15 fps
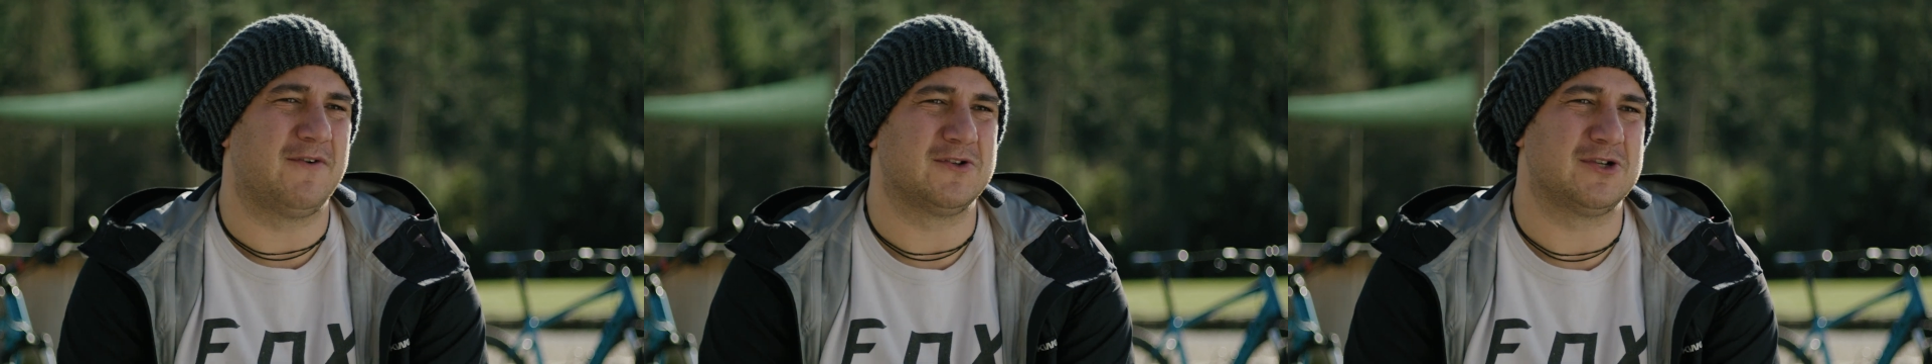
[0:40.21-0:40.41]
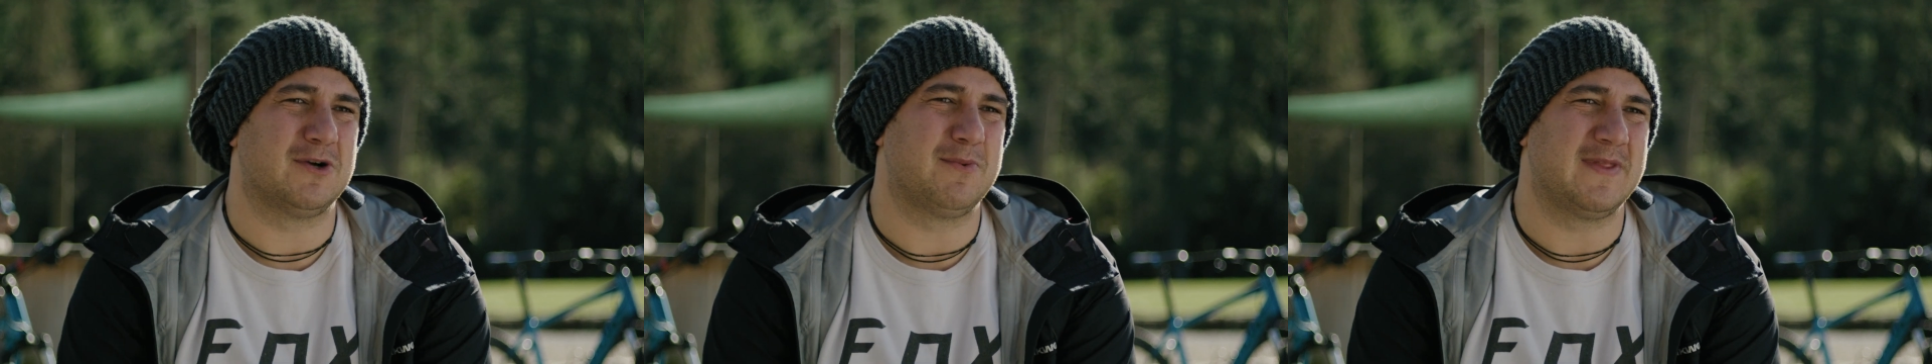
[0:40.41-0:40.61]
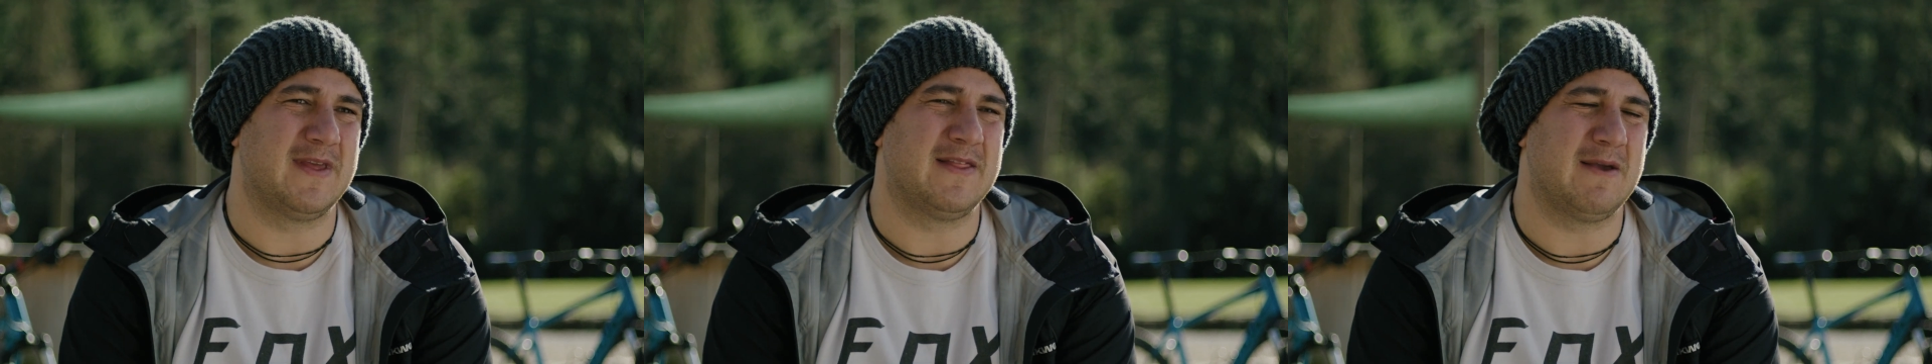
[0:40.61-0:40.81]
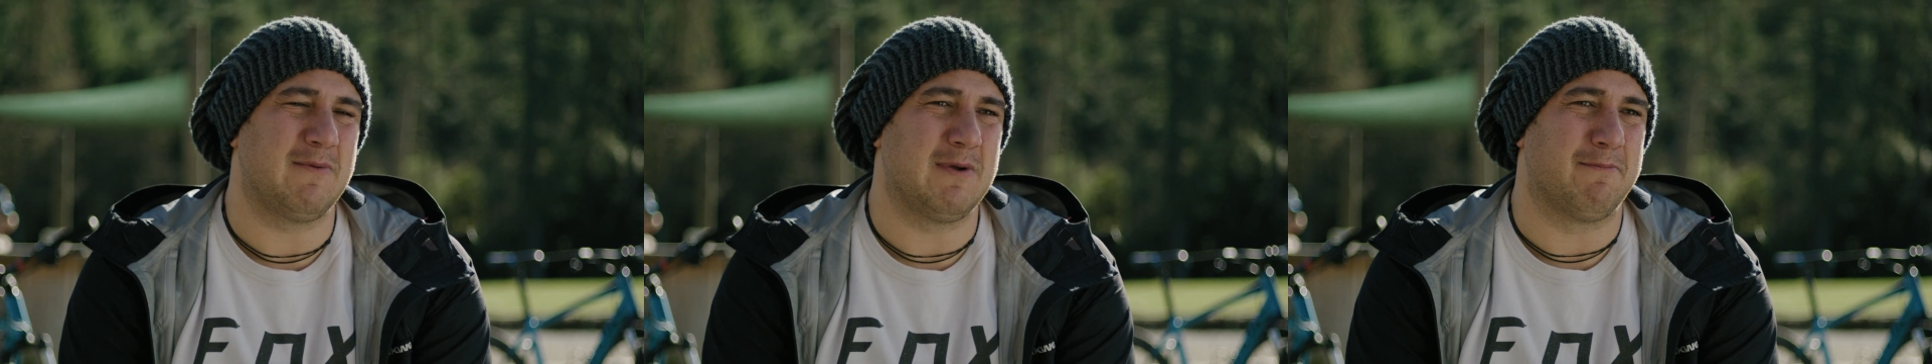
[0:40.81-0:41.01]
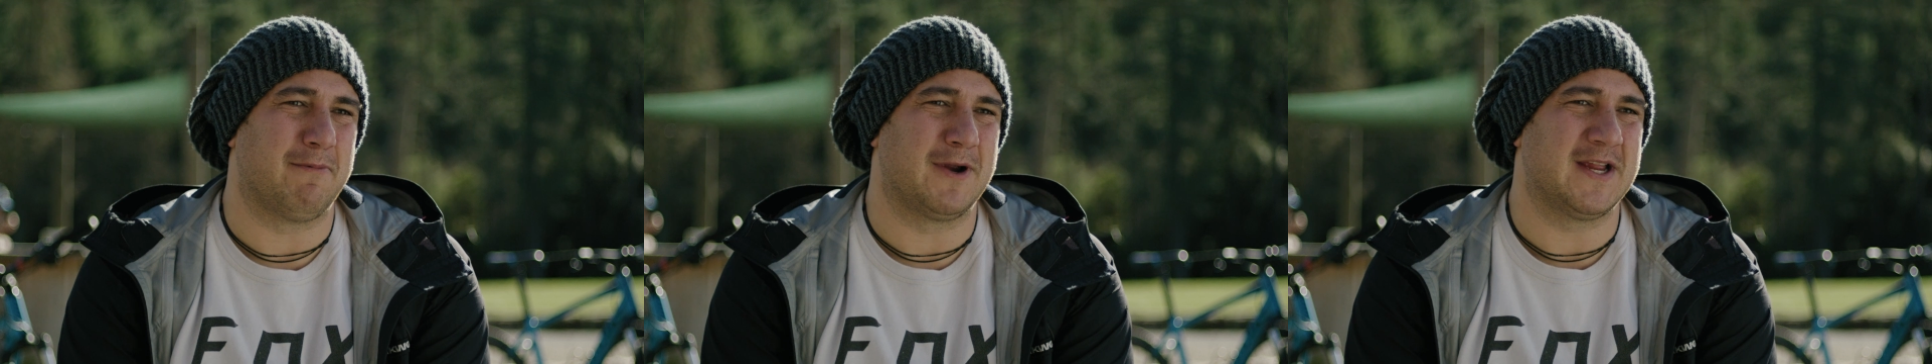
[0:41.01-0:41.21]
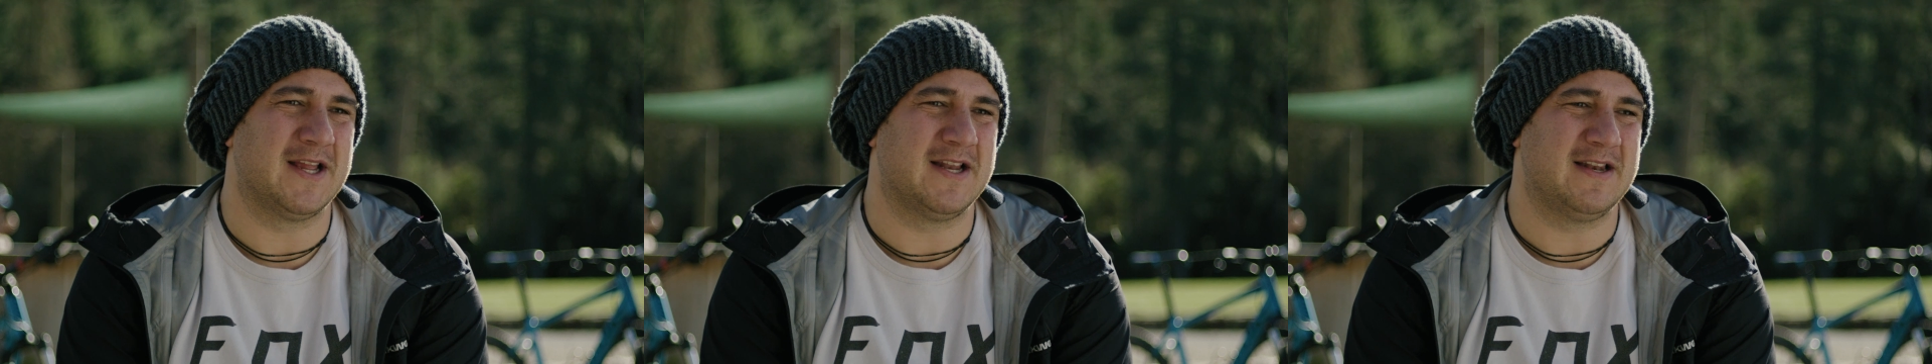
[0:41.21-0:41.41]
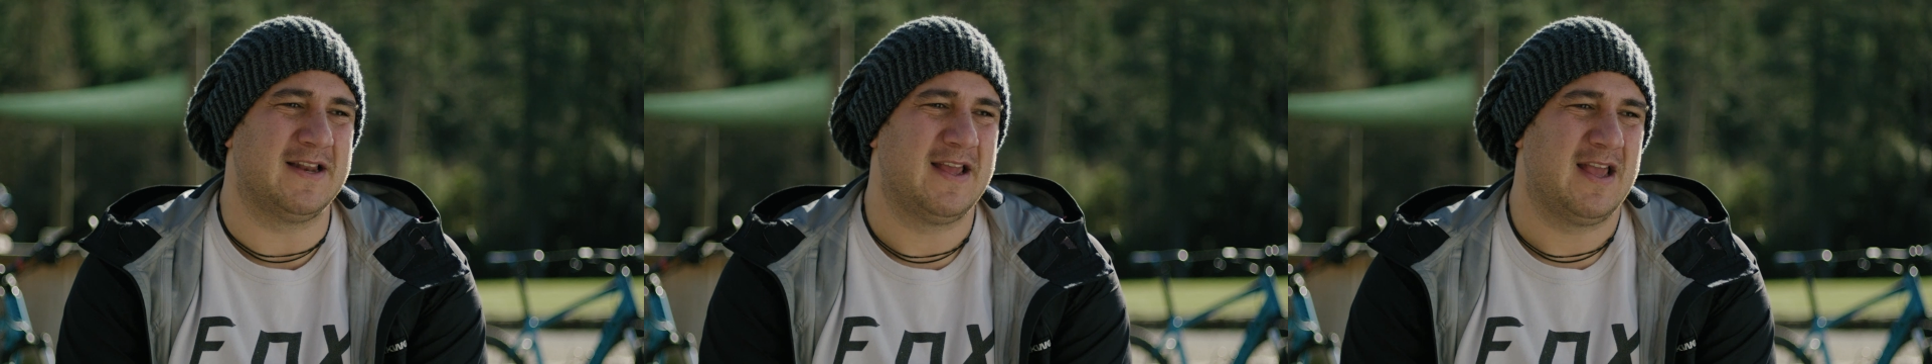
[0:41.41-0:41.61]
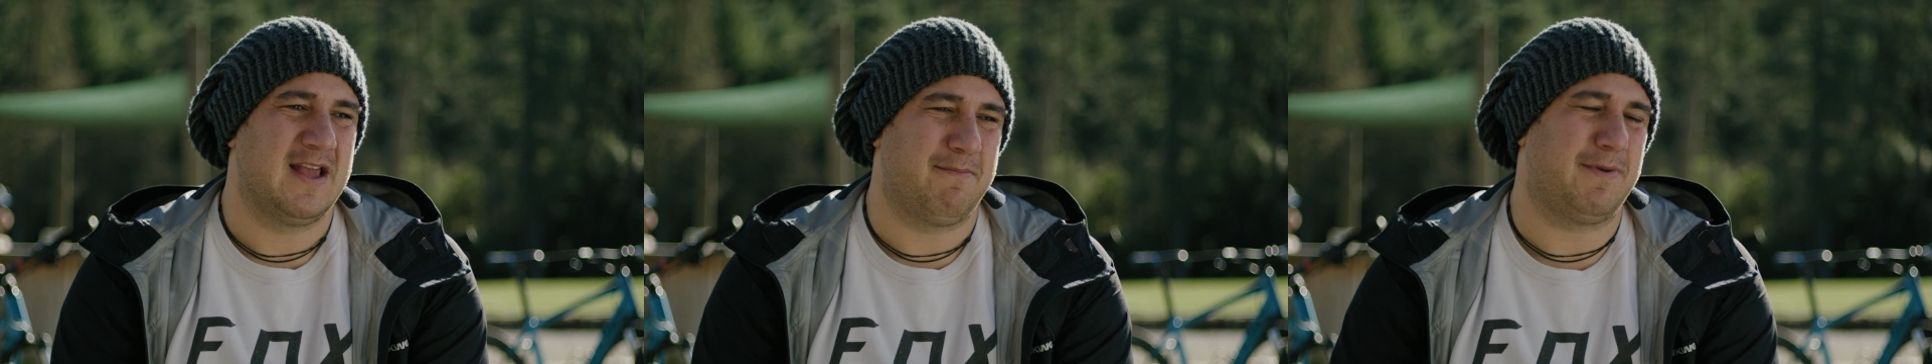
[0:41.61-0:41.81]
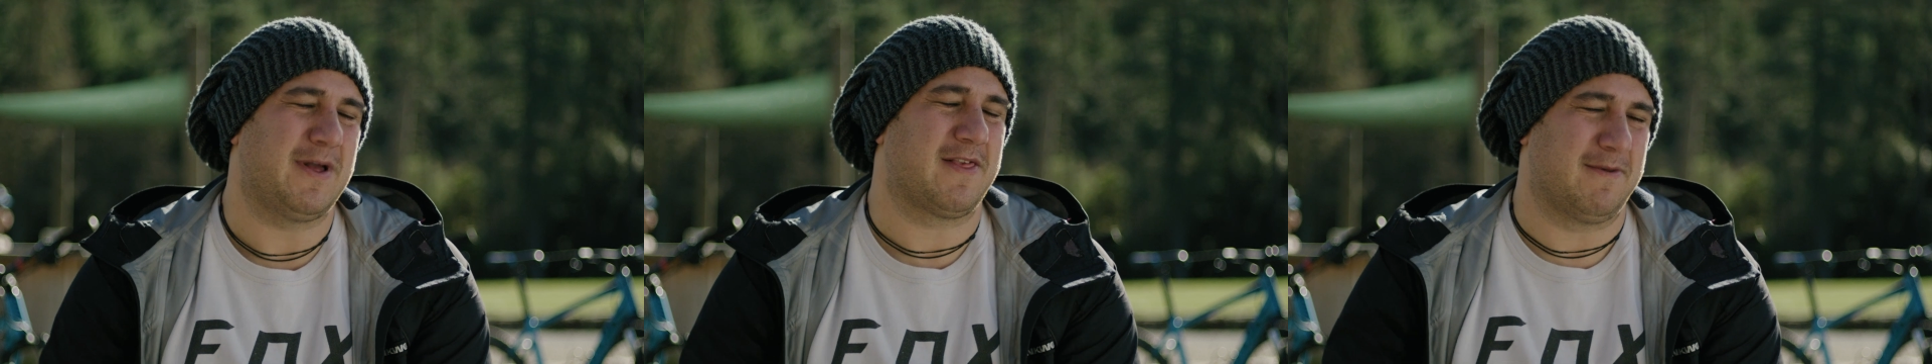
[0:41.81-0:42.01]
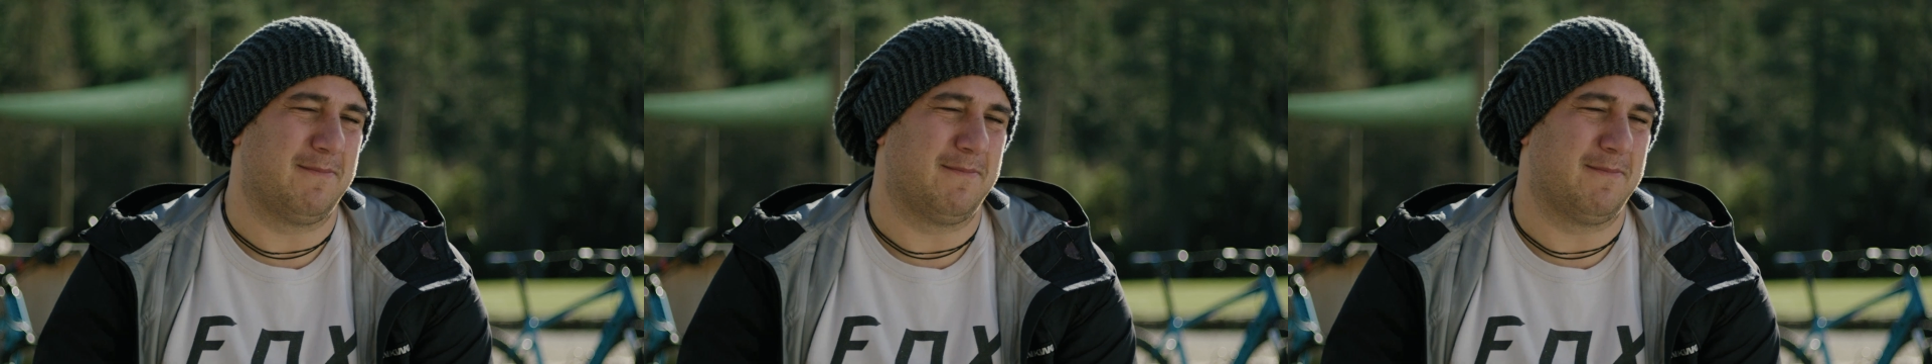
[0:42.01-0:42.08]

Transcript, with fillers: on top of that that we bring in, plus a